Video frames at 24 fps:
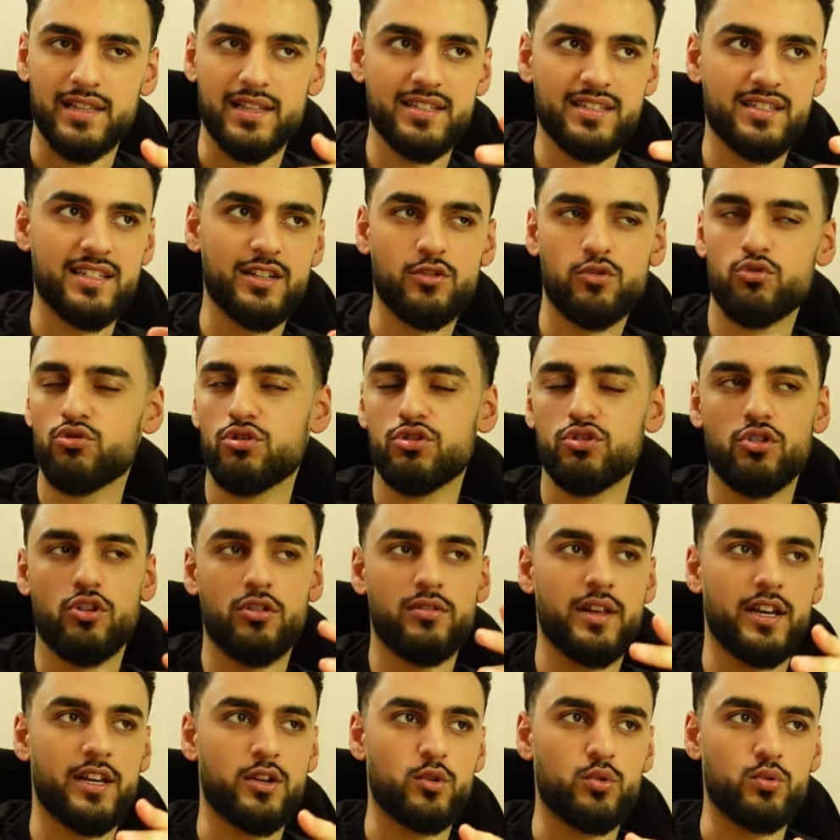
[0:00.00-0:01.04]
listening to these
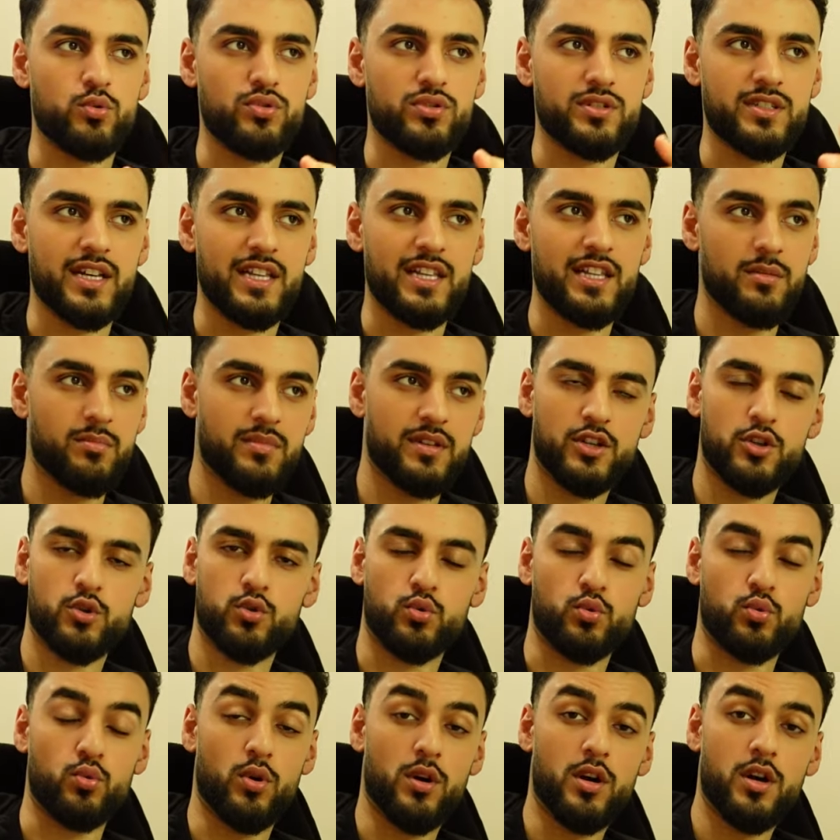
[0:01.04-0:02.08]
online gurus telling me
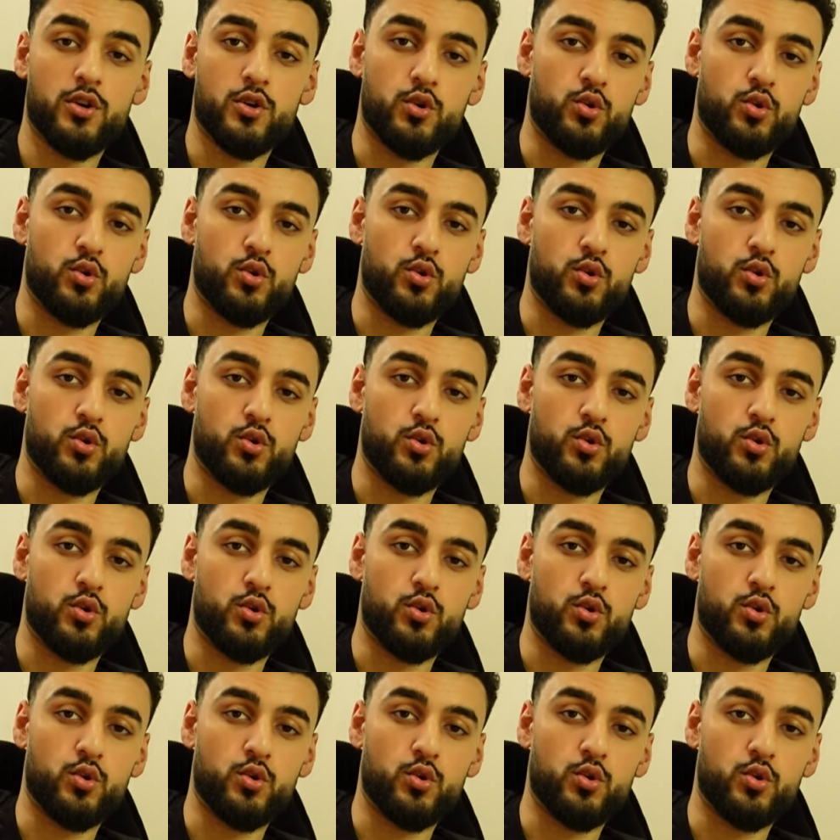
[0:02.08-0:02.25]
to